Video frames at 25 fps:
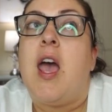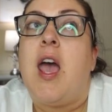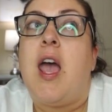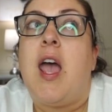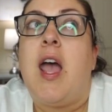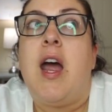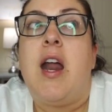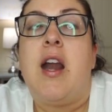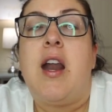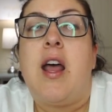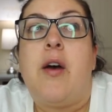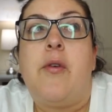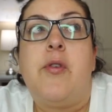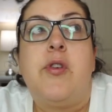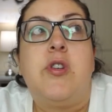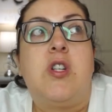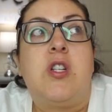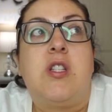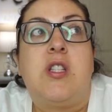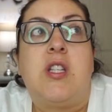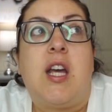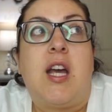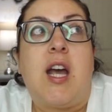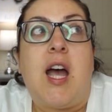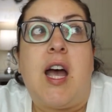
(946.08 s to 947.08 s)
And I was
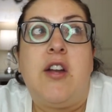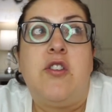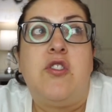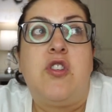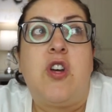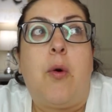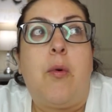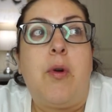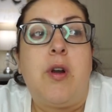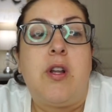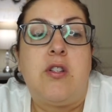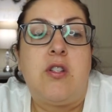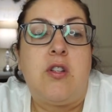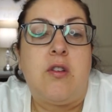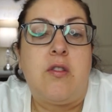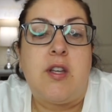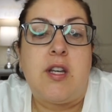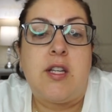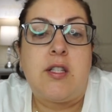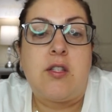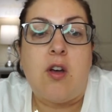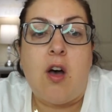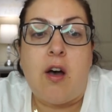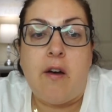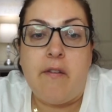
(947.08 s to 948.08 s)
just like, I don't want to do
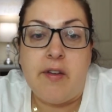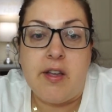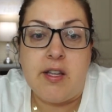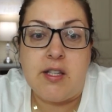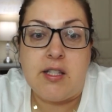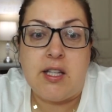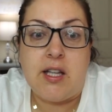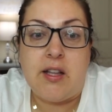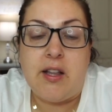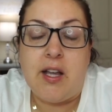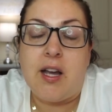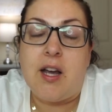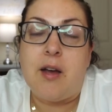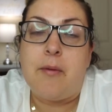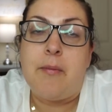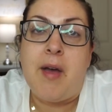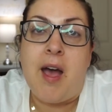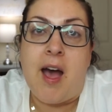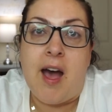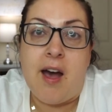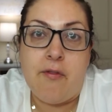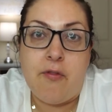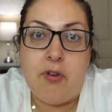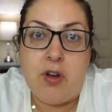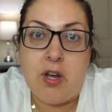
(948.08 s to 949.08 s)
this. Obviously, like I'm
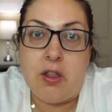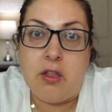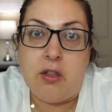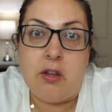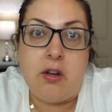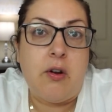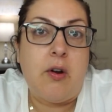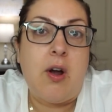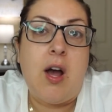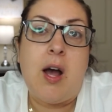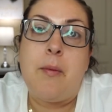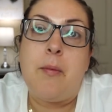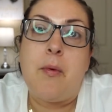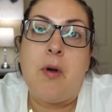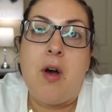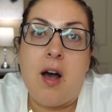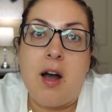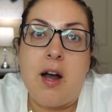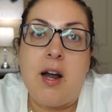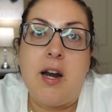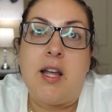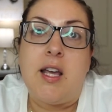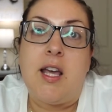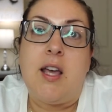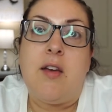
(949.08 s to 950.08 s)
halfway through, I'm
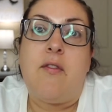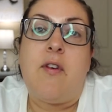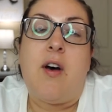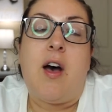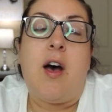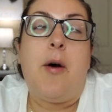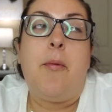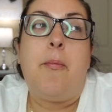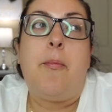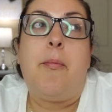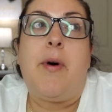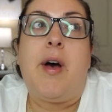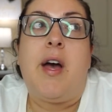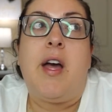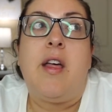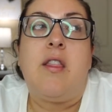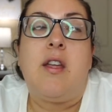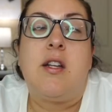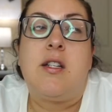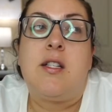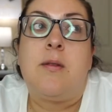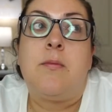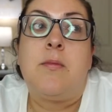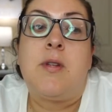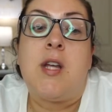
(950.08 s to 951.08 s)
not going to give up, but
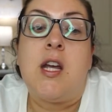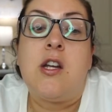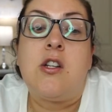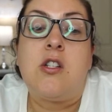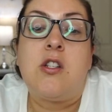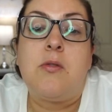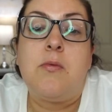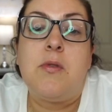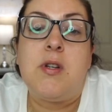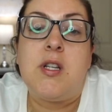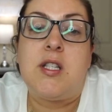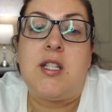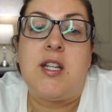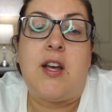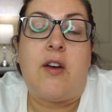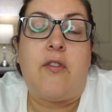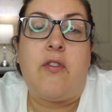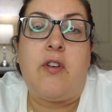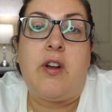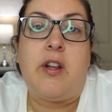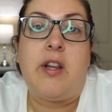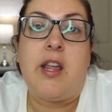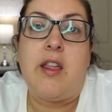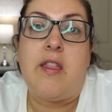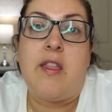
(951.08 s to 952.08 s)
the temptation was
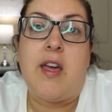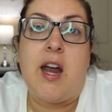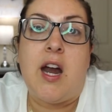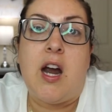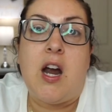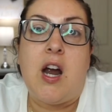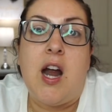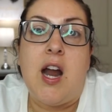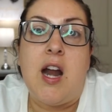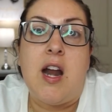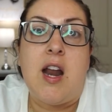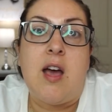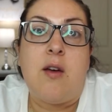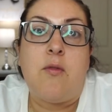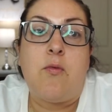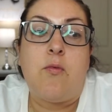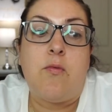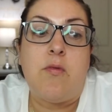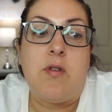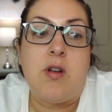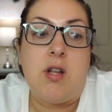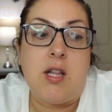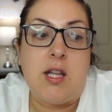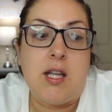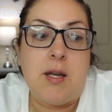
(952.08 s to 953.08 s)
definitely there. And I
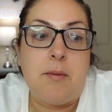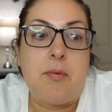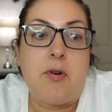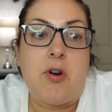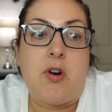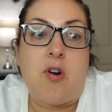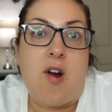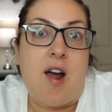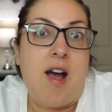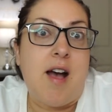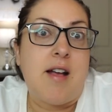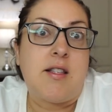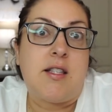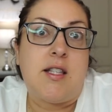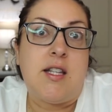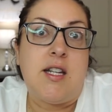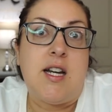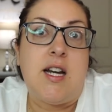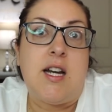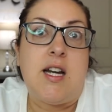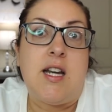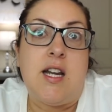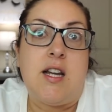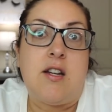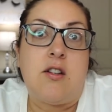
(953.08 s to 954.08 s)
really
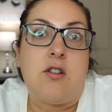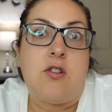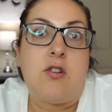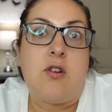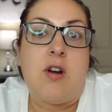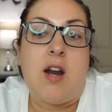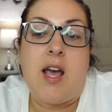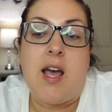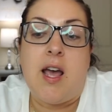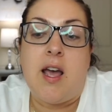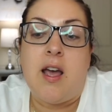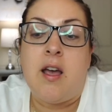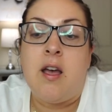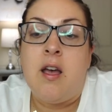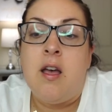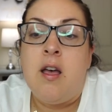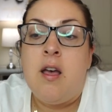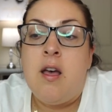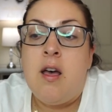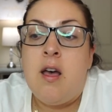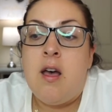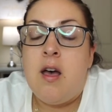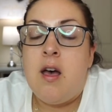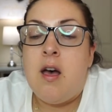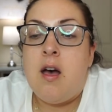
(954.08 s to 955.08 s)
procrastinated yesterday
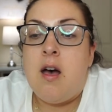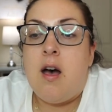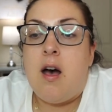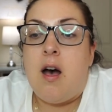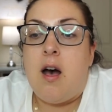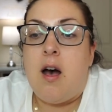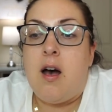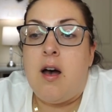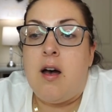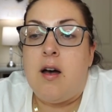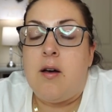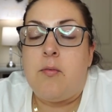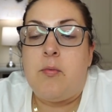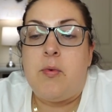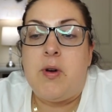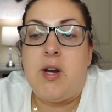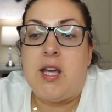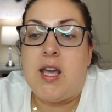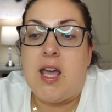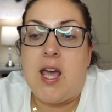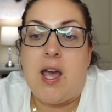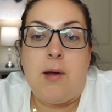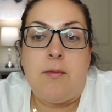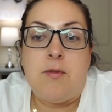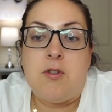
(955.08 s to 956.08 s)
when
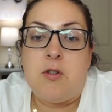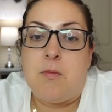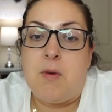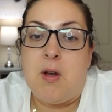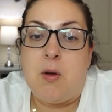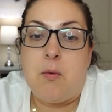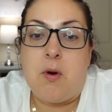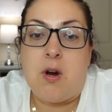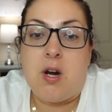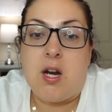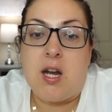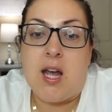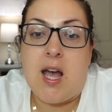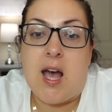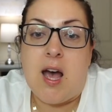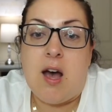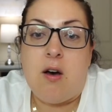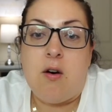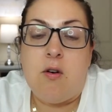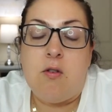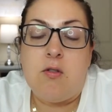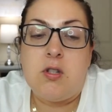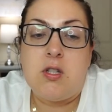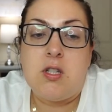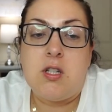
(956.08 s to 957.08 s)
it came to my
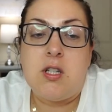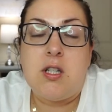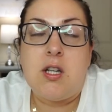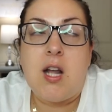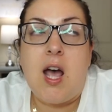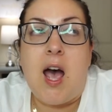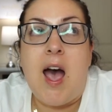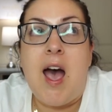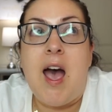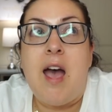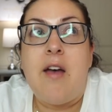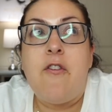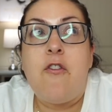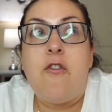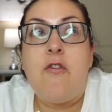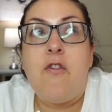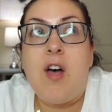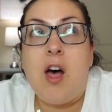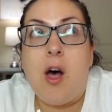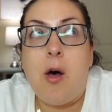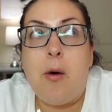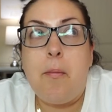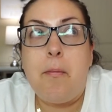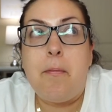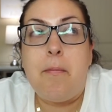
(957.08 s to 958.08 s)
workout. I
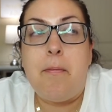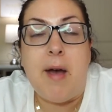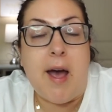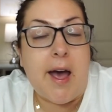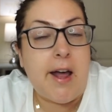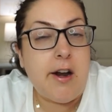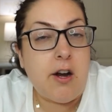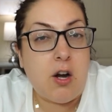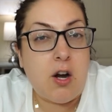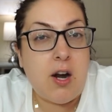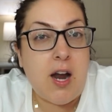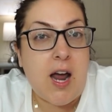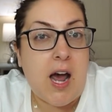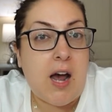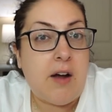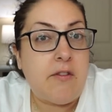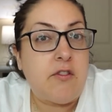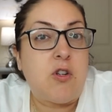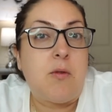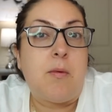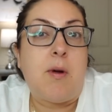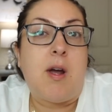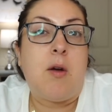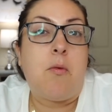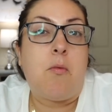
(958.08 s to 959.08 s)
felt better
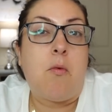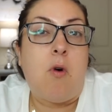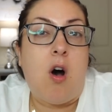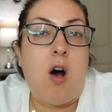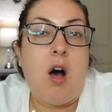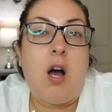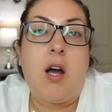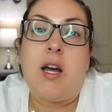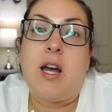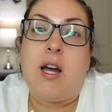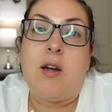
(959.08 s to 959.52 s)
after my walk.